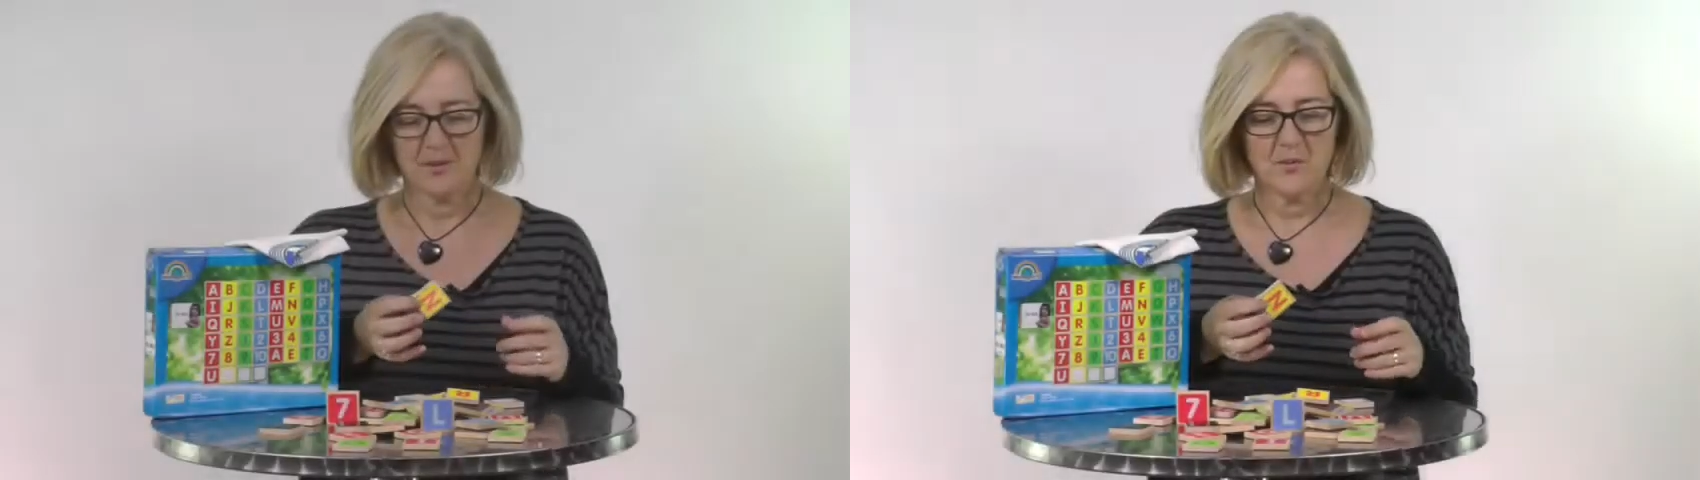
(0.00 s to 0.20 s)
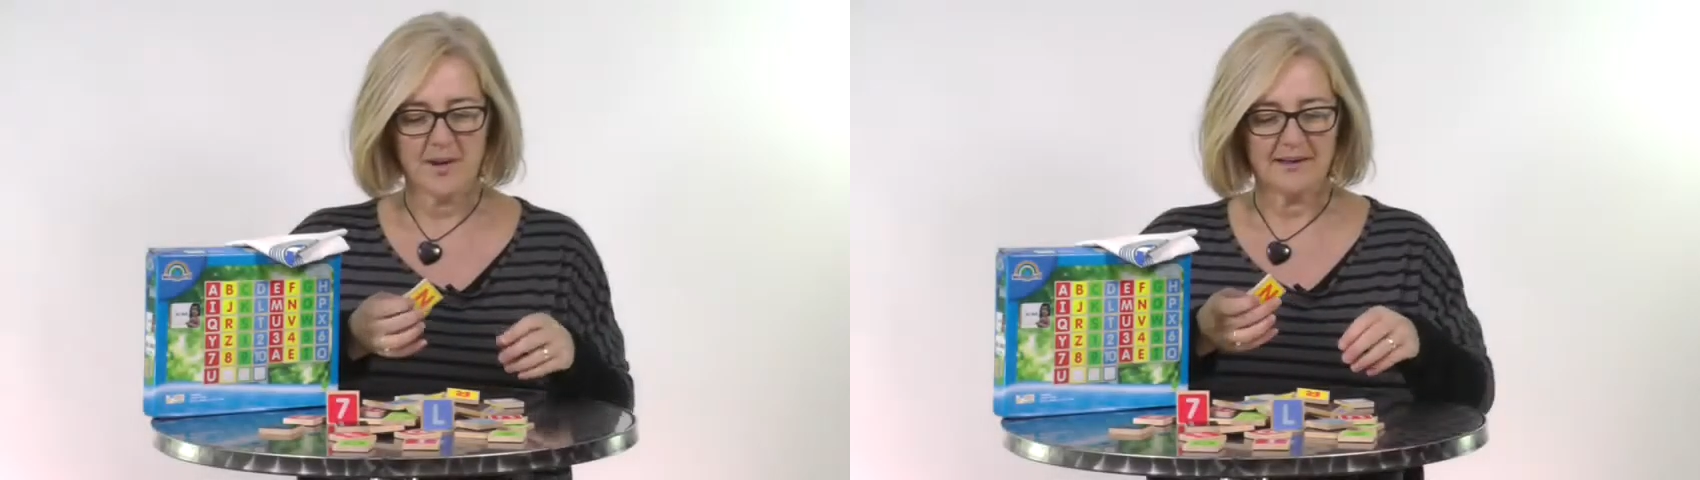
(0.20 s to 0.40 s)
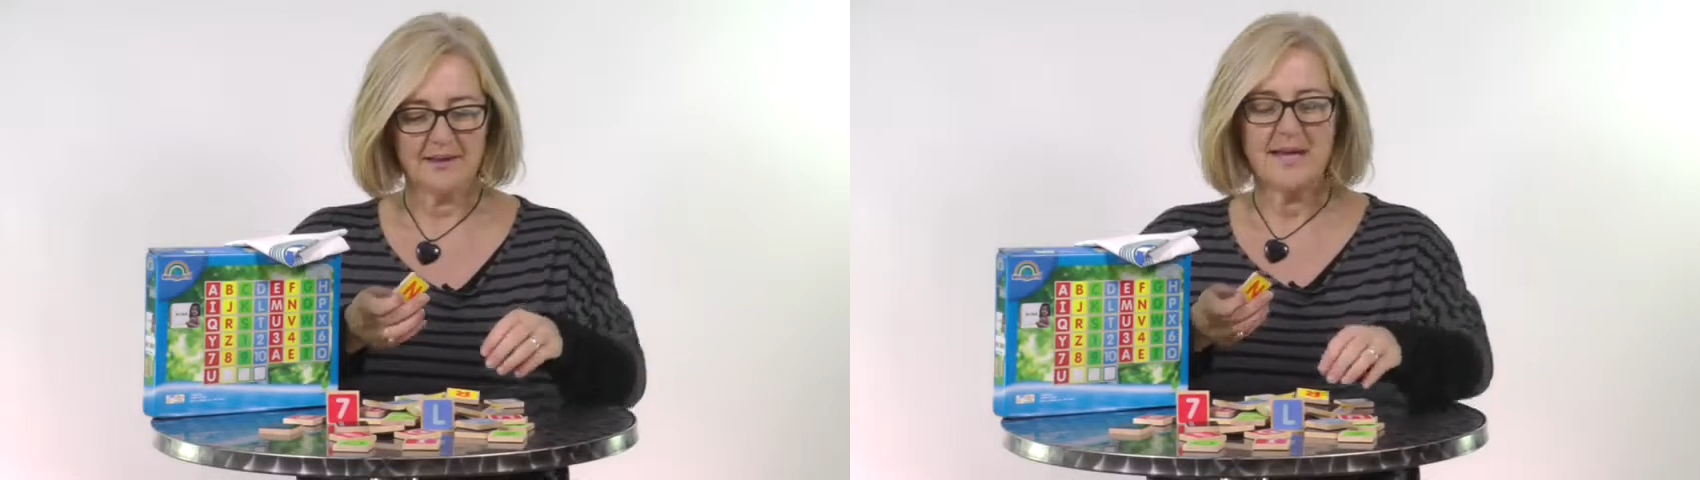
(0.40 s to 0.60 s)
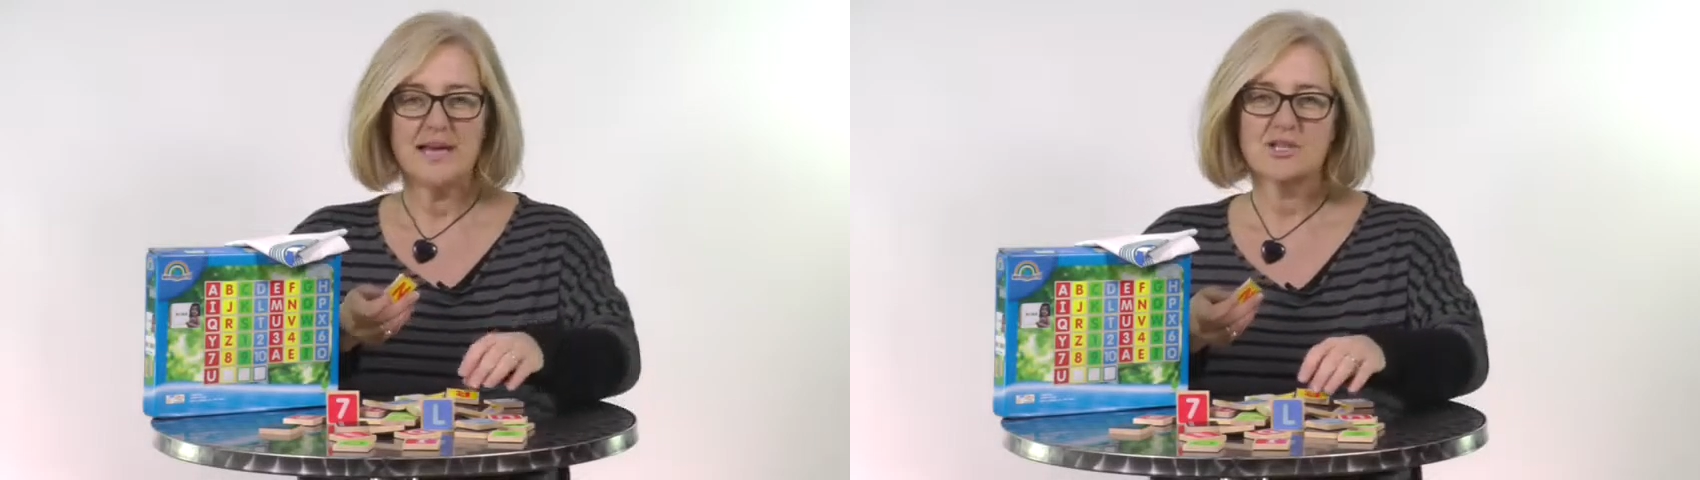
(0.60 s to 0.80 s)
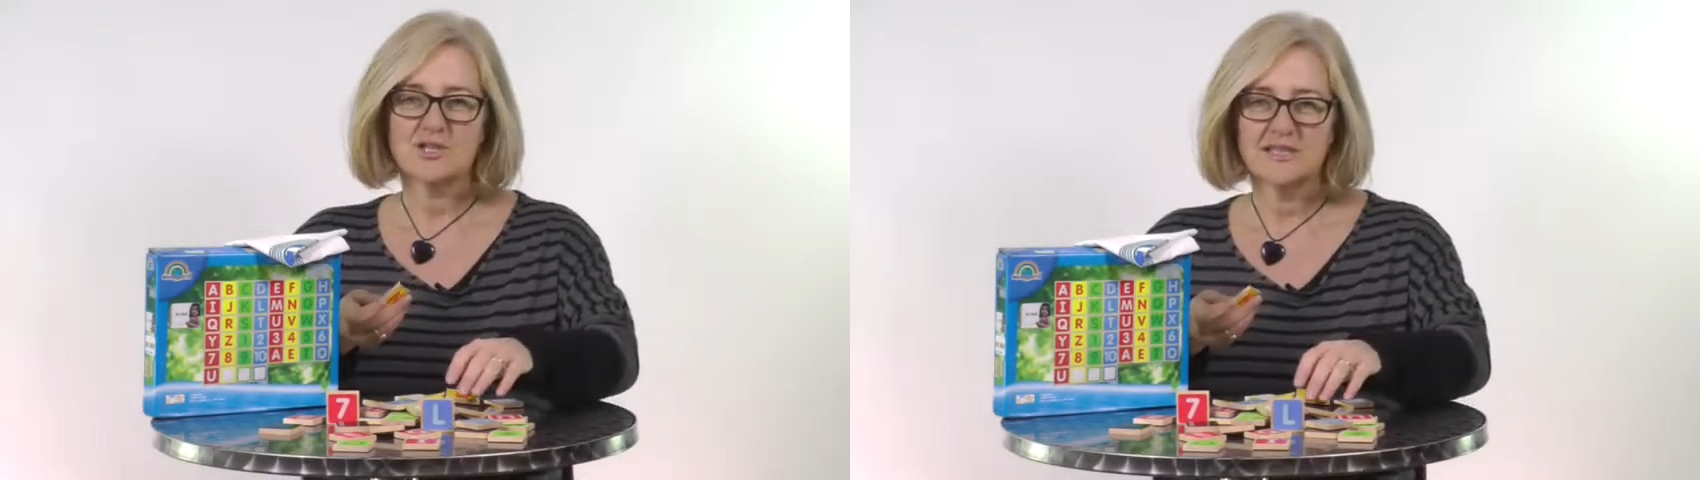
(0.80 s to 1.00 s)
Well,
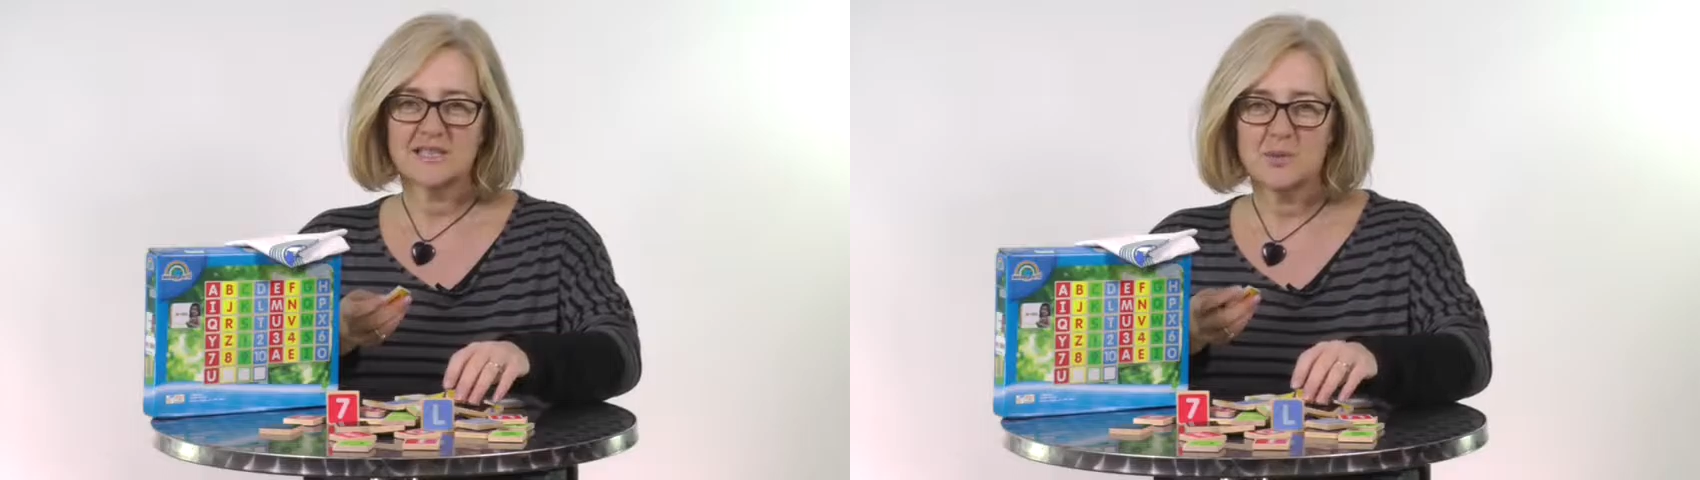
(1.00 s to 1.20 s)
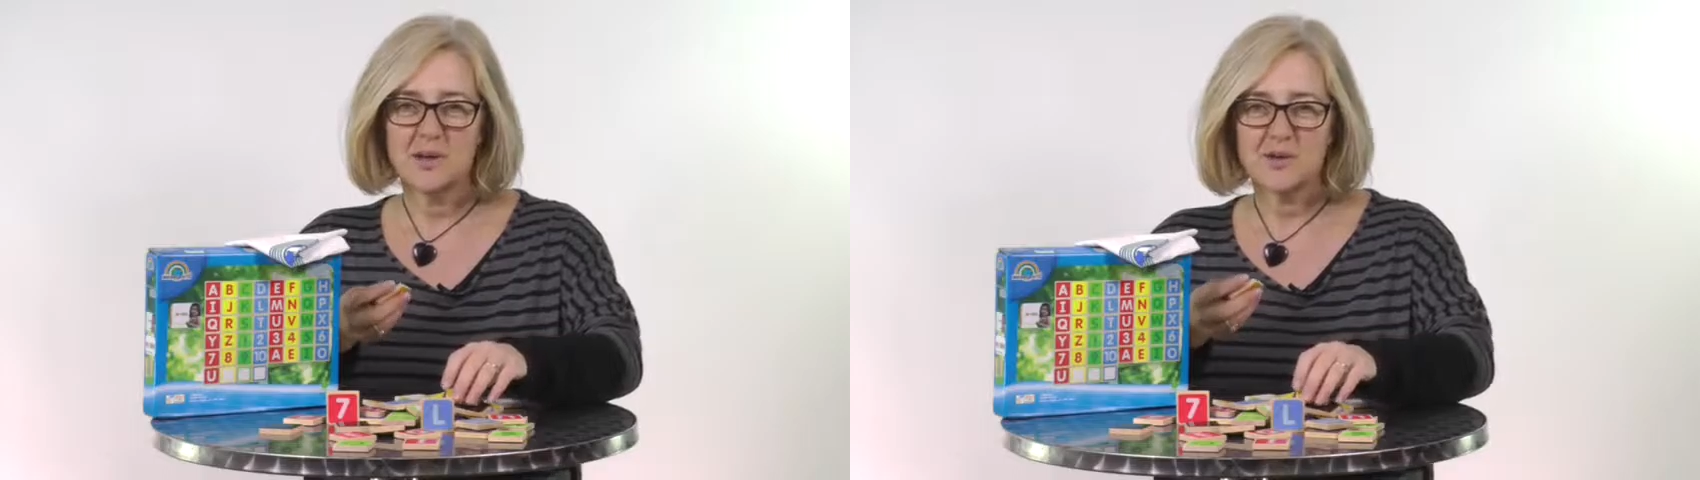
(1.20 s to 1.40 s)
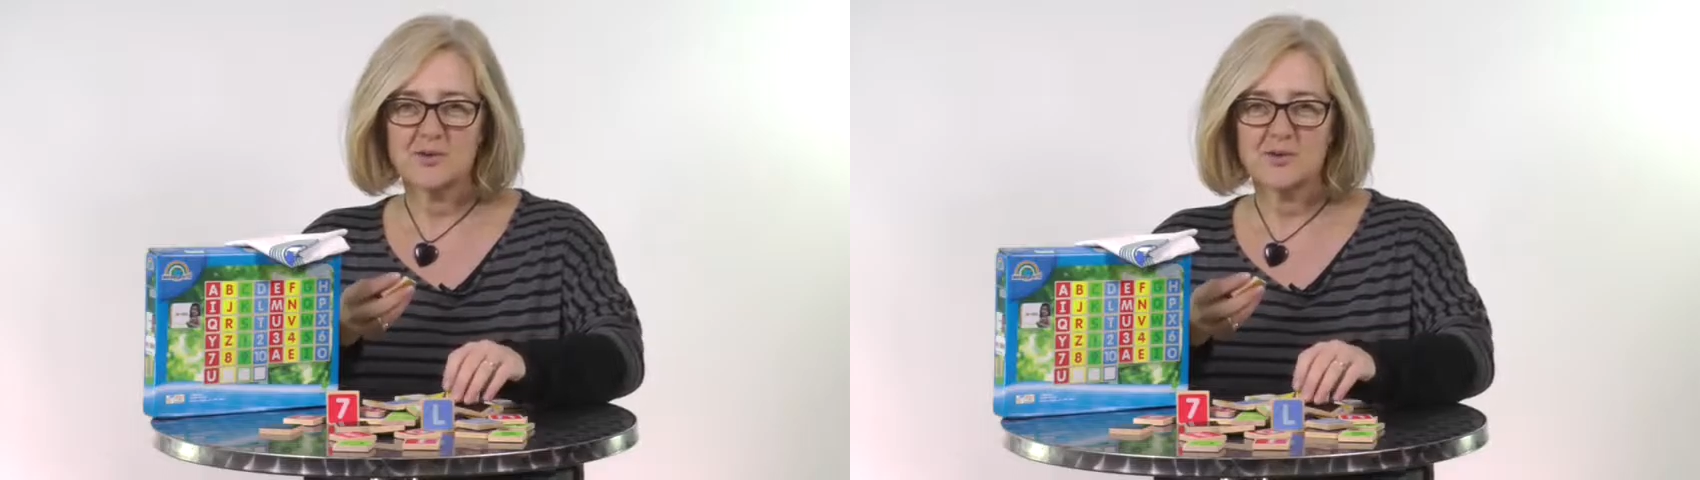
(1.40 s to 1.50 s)
as your little one